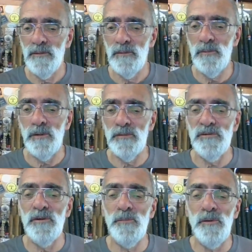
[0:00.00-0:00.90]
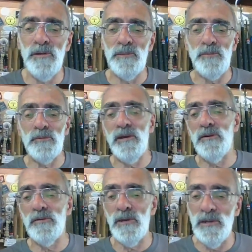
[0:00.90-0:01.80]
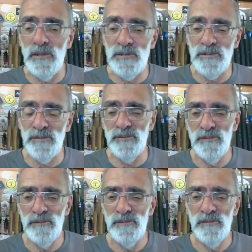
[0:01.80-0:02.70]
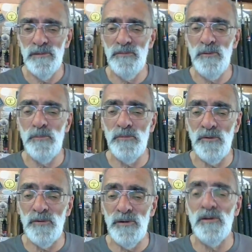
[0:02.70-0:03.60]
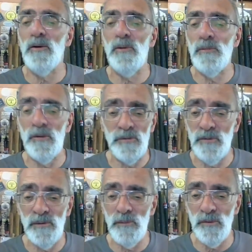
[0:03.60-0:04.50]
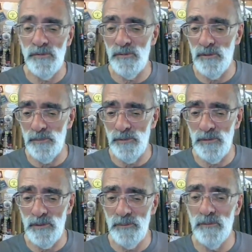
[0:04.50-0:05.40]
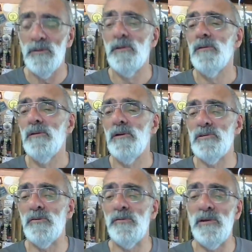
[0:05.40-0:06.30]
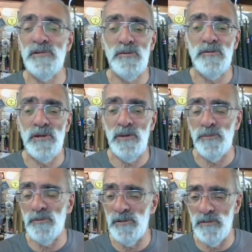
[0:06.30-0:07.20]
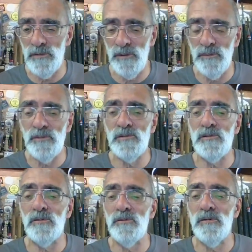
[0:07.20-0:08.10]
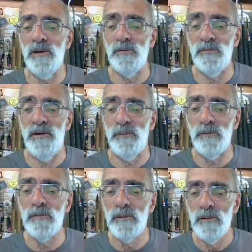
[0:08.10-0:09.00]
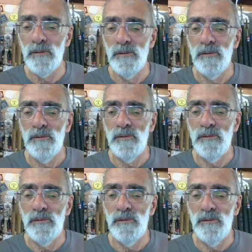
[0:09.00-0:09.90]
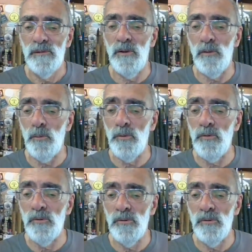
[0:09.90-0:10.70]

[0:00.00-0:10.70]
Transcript: What, turn a pineapple? Yeah, okay, Leisure. If you provide it. No, I'm not. I'm not turning a pineapple. I saw Red turned an apple the other day, which is good. Out of apple. Not wood.